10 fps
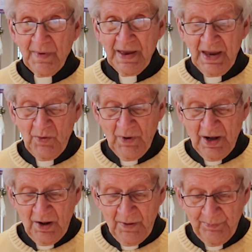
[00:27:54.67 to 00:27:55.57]
he
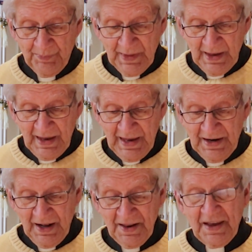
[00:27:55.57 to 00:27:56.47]
will,
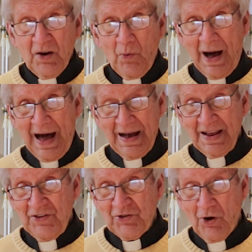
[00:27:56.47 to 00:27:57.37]
in a little
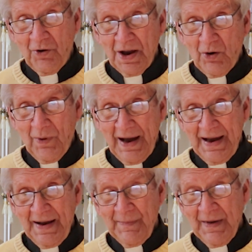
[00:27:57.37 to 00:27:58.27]
while, he's going
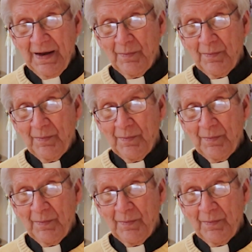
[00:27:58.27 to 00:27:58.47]
away,